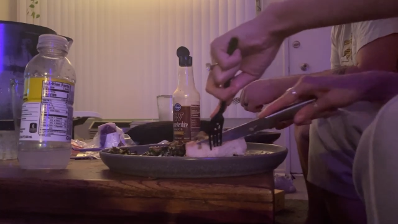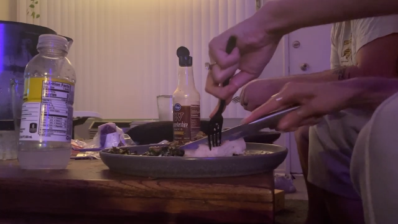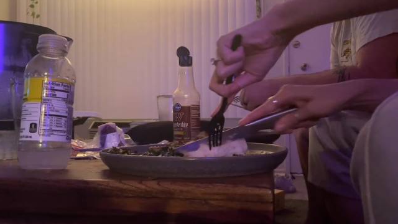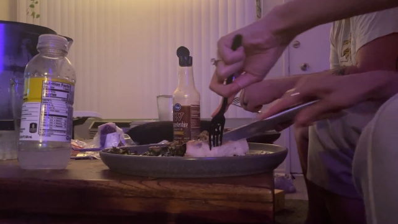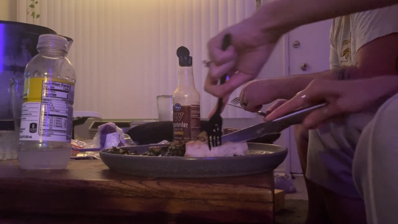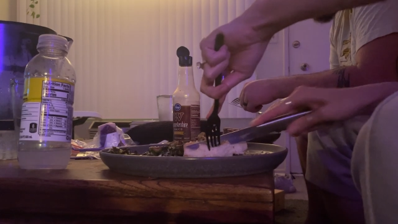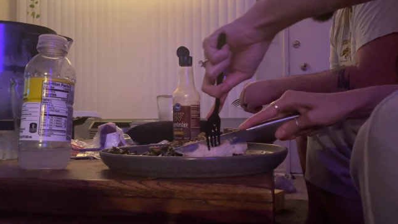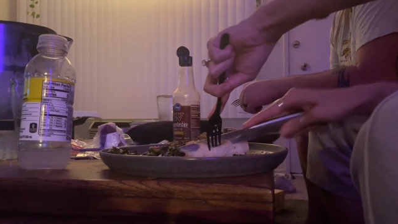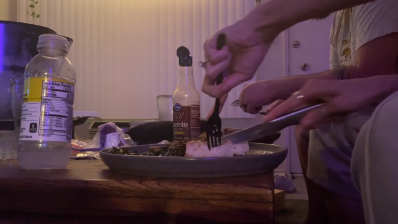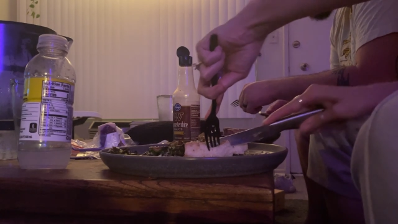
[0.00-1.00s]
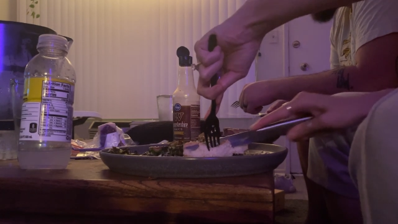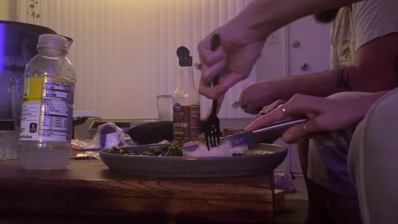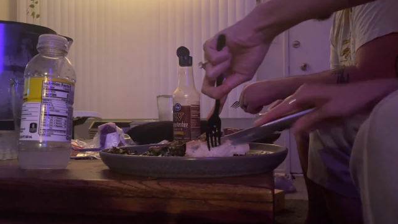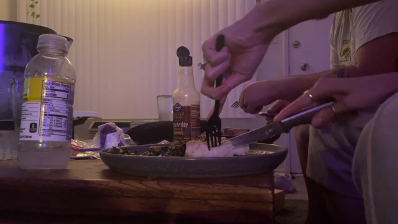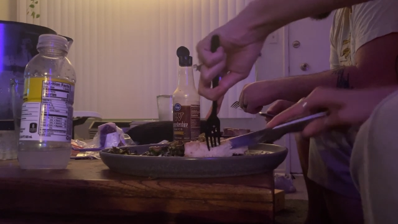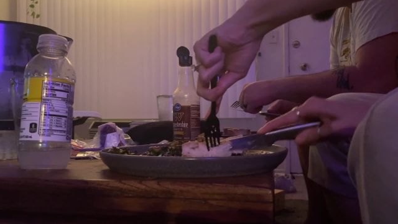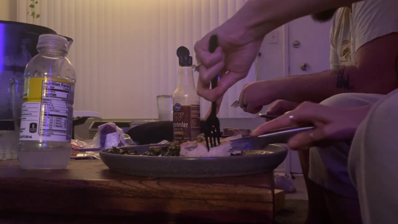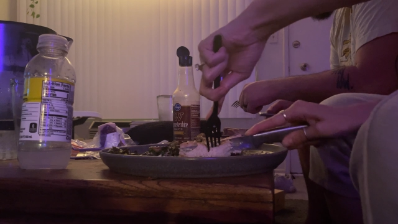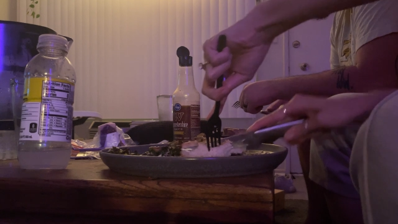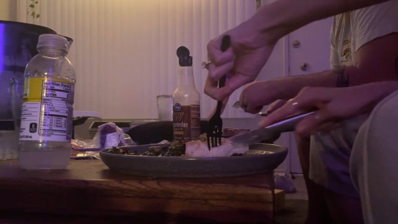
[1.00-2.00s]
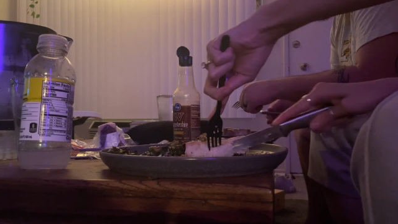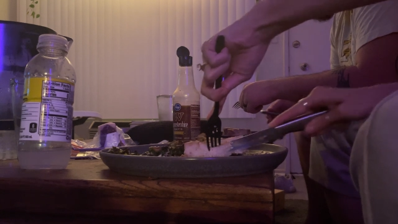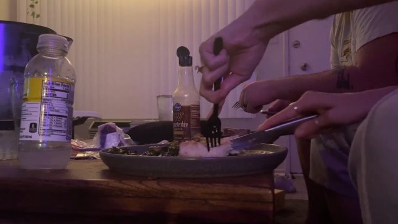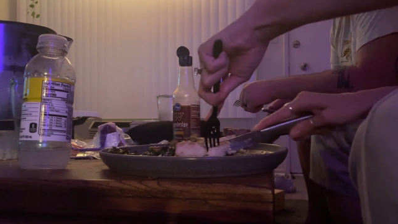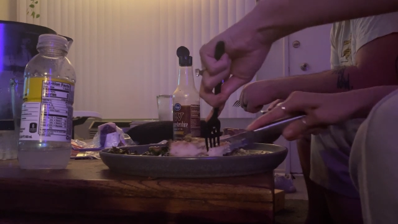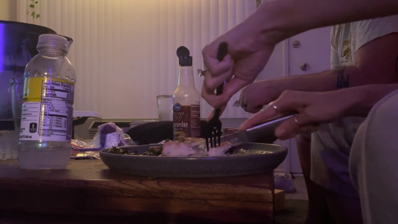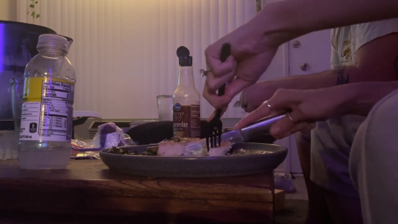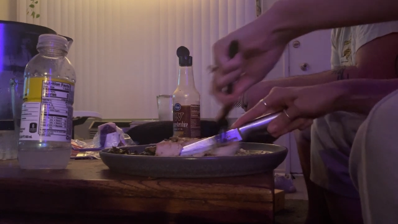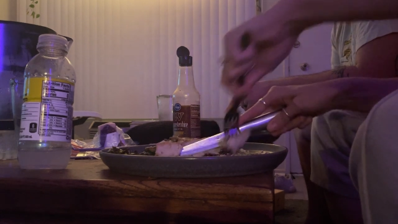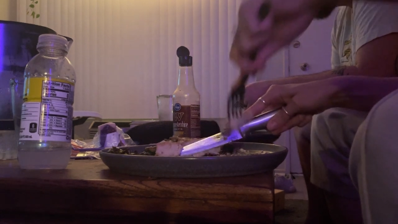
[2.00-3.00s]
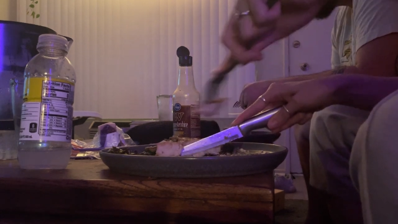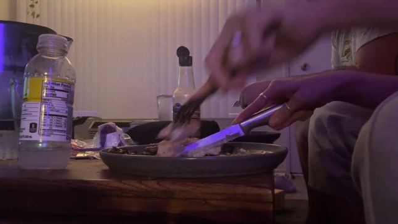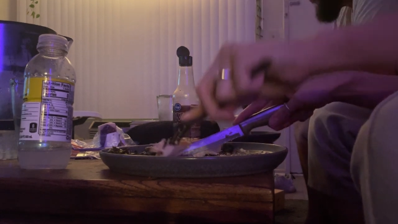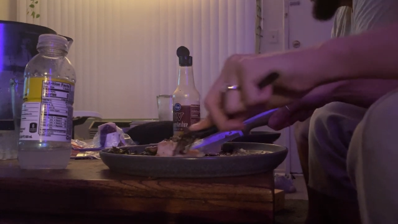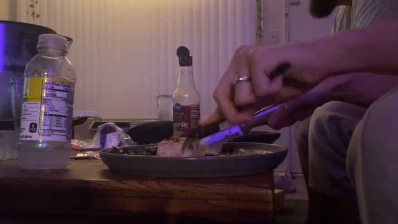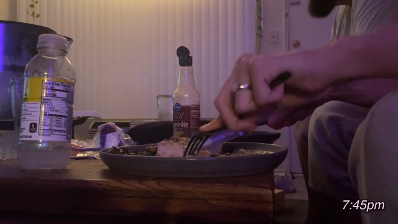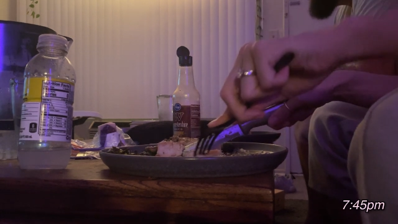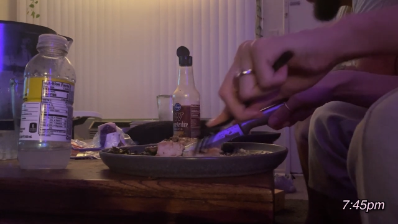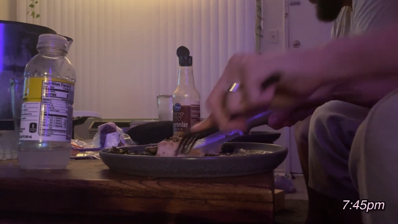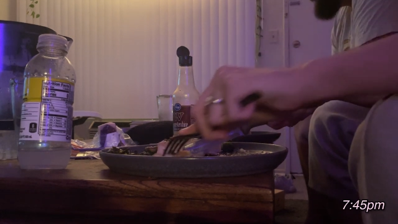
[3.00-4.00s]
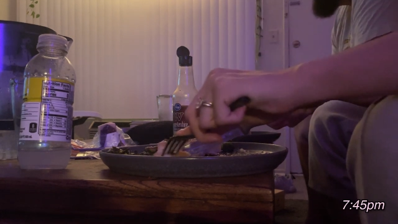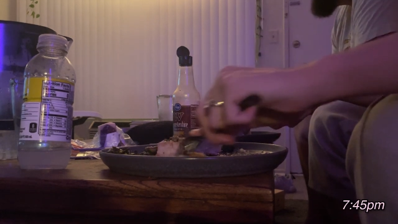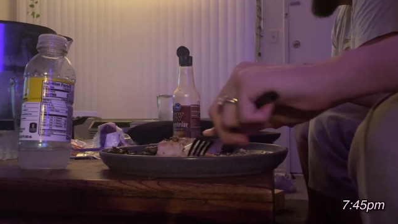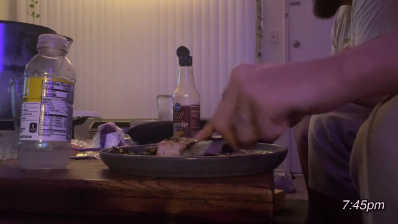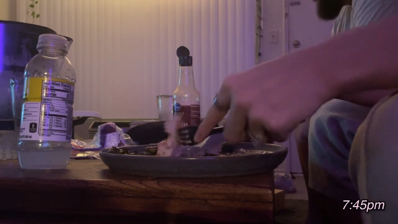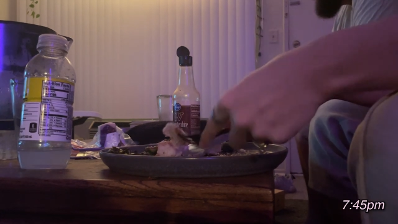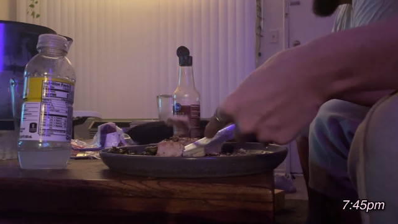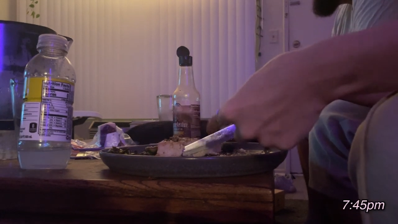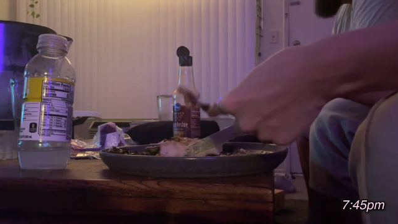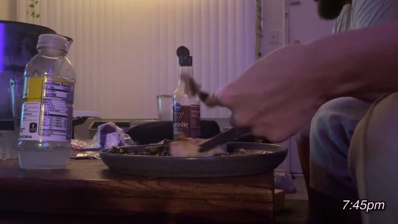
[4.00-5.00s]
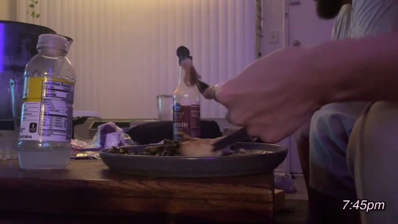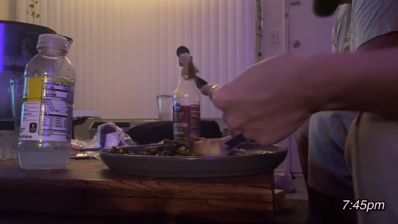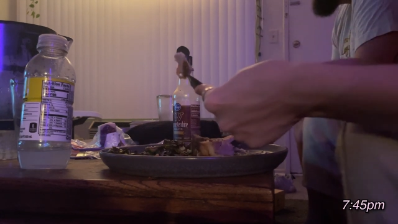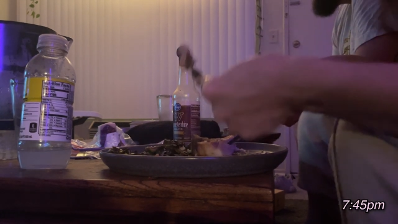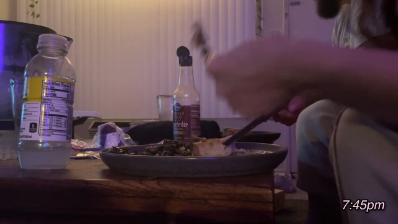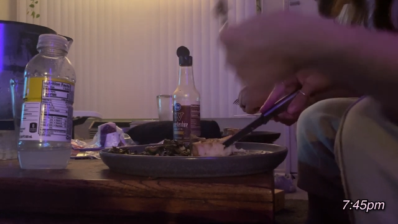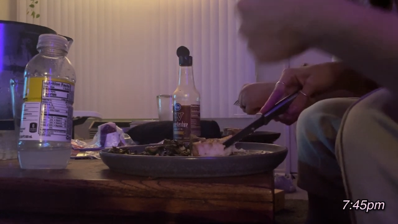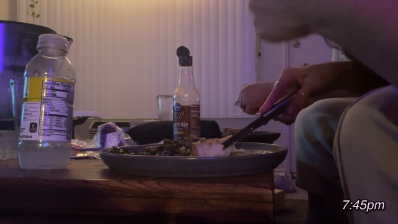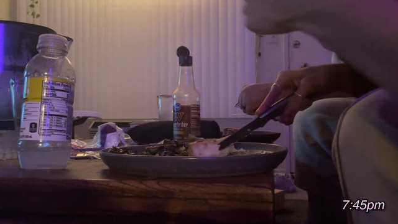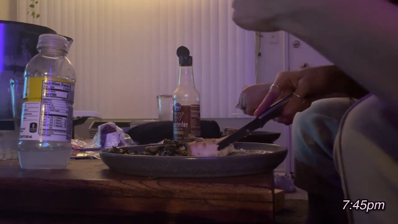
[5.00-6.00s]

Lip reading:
Nobody's mouth can be seen.